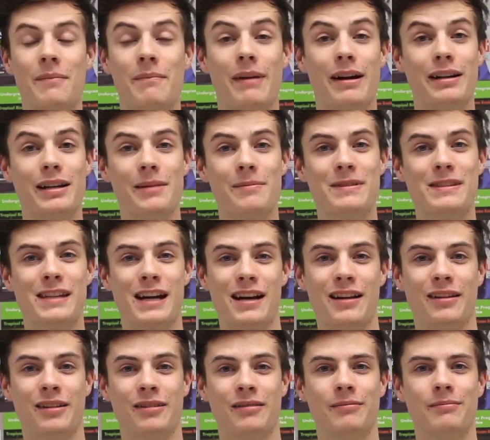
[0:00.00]
My name's
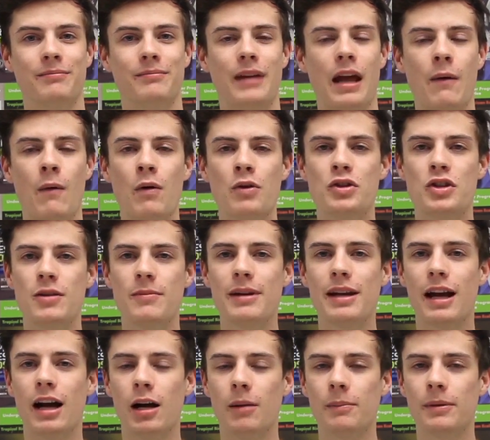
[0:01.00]
Tyler, and won't you
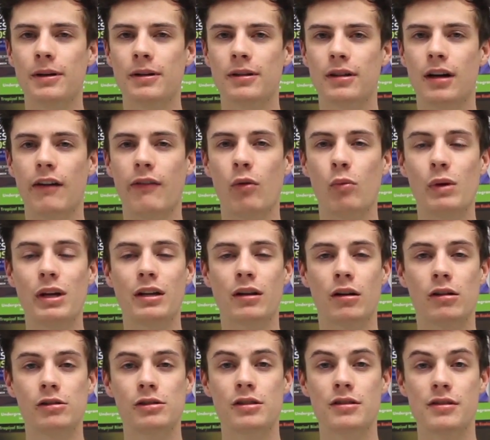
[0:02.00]
be a helper of a weak
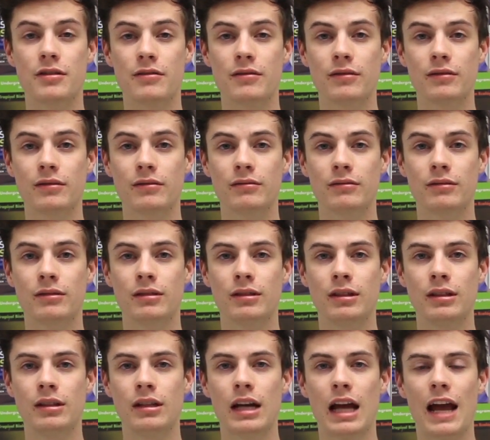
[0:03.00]
college student?
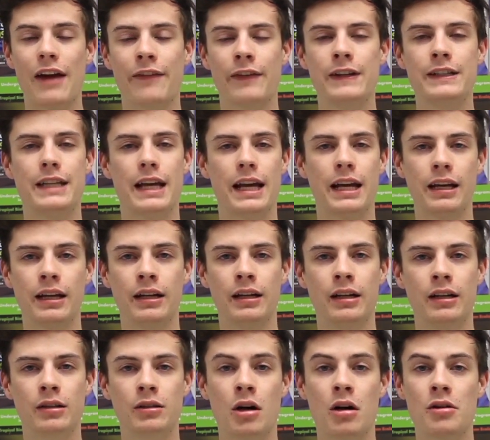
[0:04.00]
Every day,
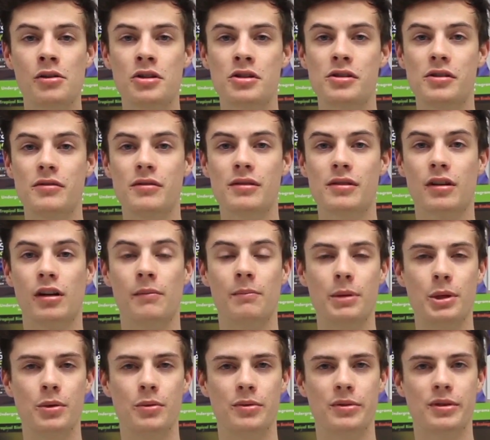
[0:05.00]
college students are
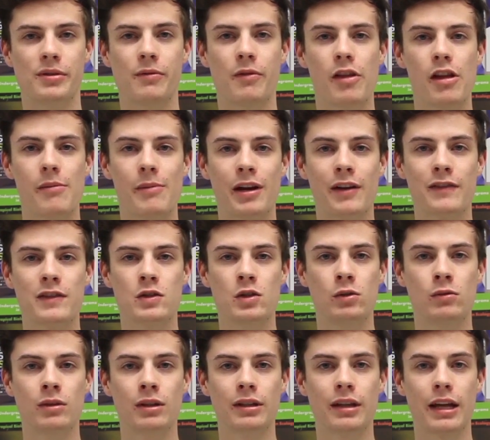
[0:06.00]
abused with the amount of
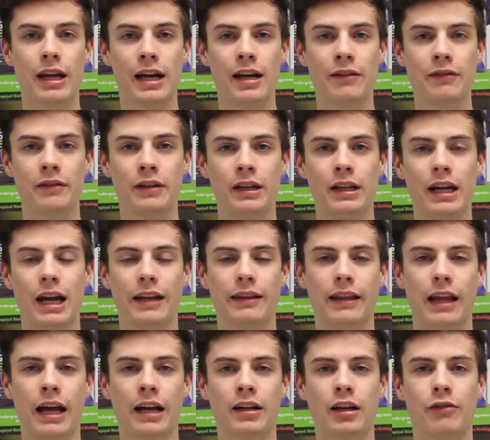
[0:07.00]
schoolwork they have
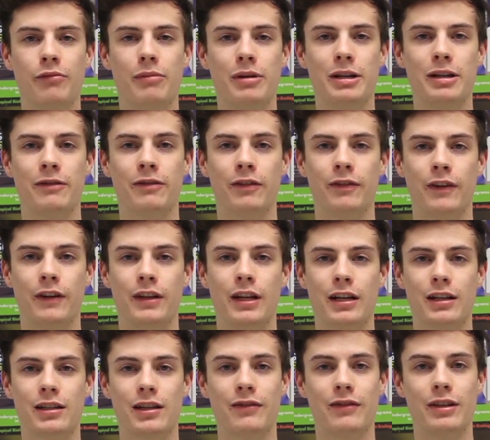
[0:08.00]
and lack of money for fun
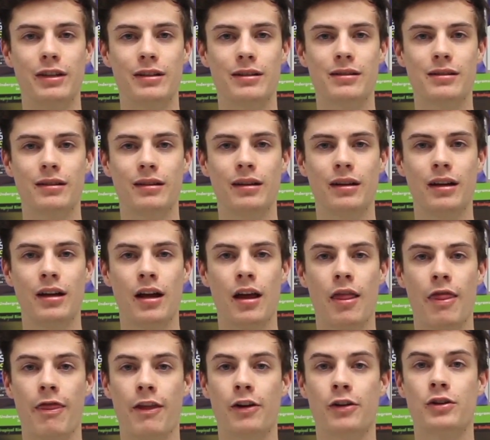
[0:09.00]
activities.
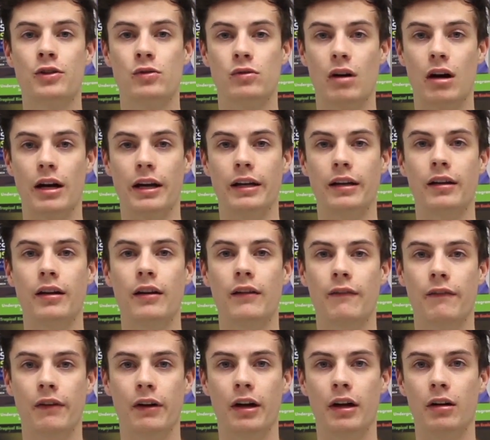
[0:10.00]
They're crying
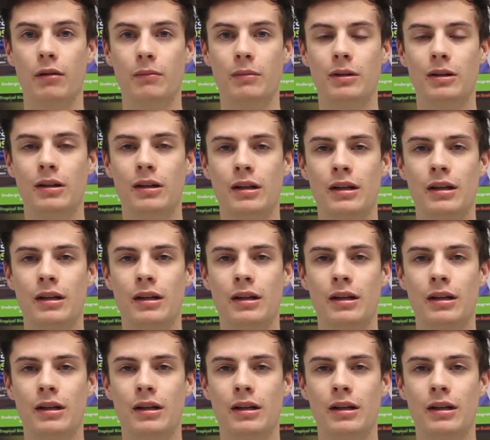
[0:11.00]
for help.